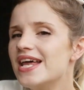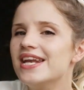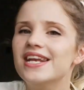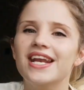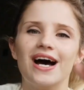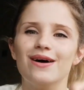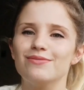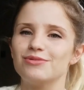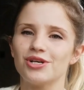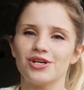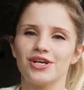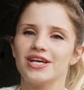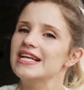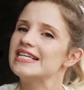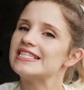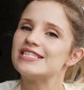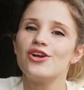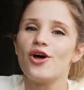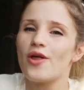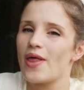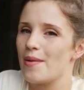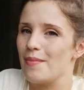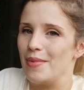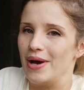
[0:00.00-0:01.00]
No, I'm joking, it's
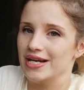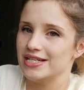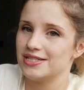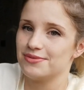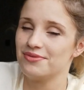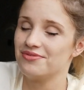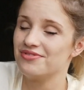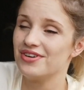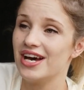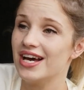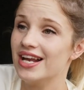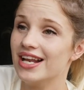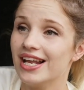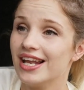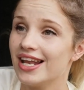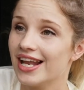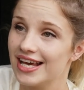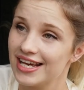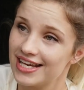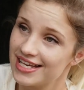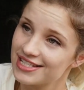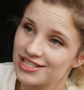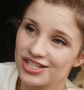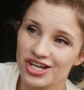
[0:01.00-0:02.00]
not that bad to be fair.
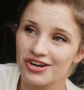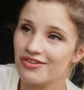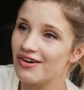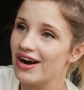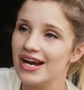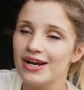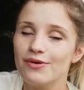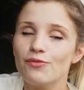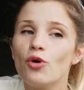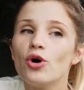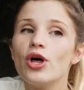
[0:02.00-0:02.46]
Like, it's all right.